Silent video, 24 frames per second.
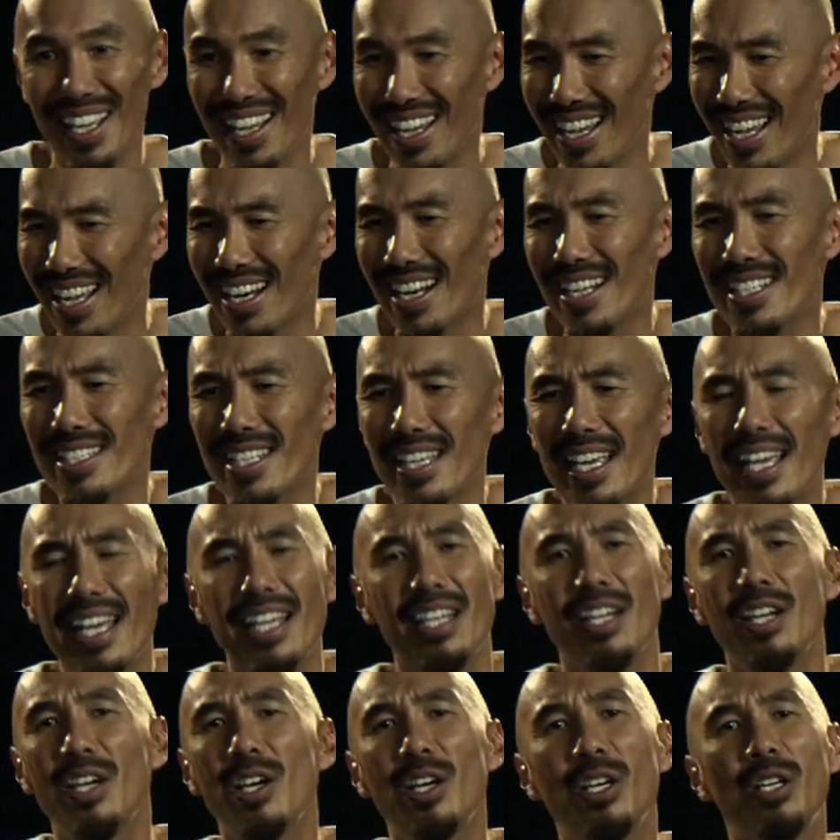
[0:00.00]
and I say, hey,
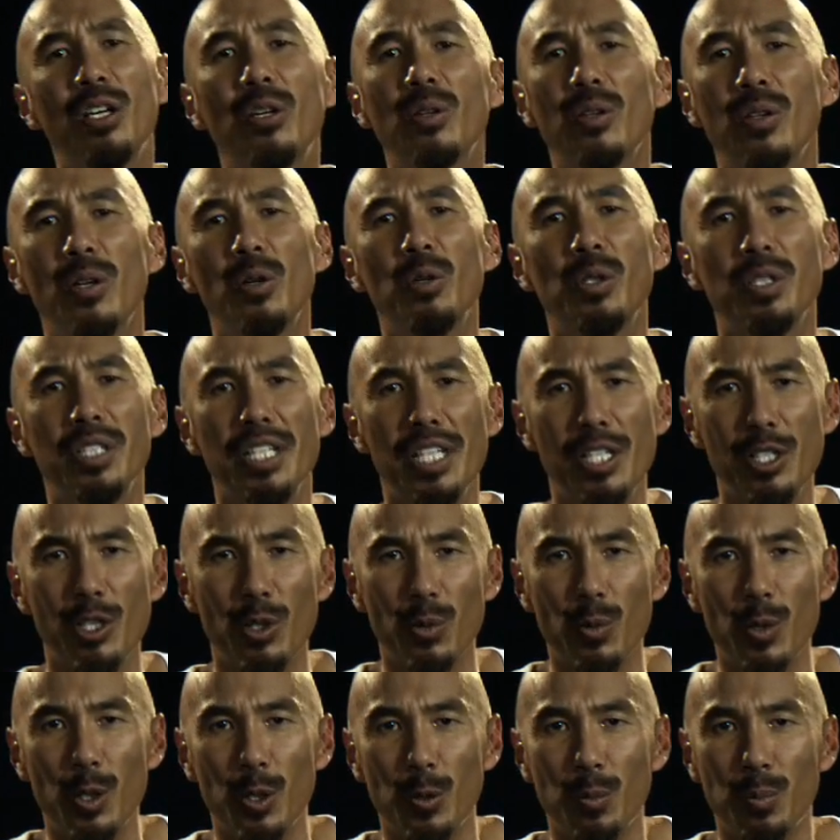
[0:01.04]
go clean your
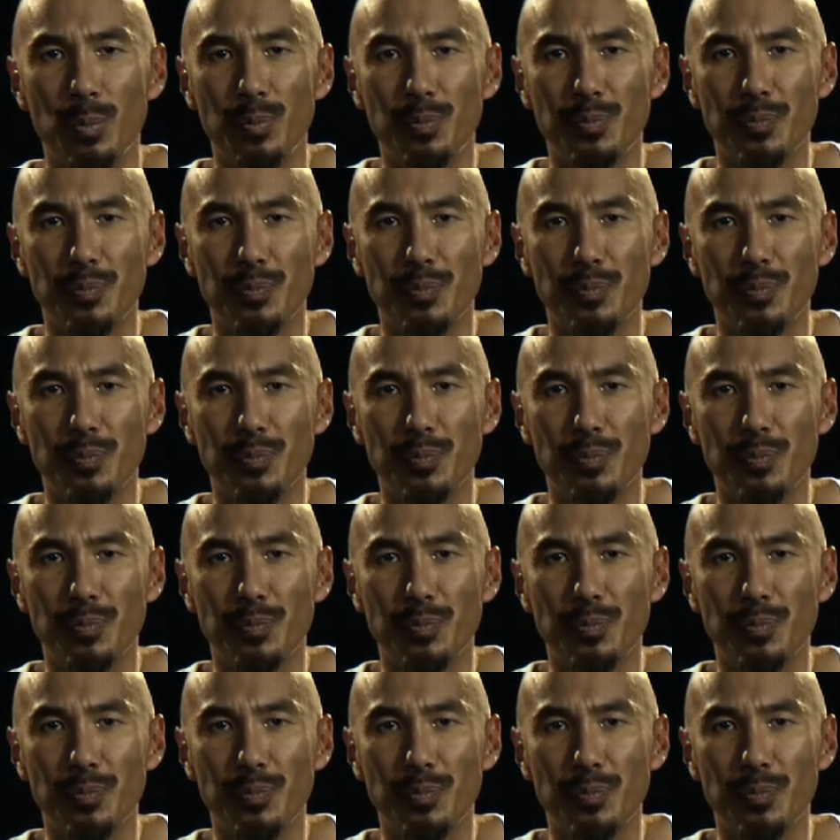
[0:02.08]
room,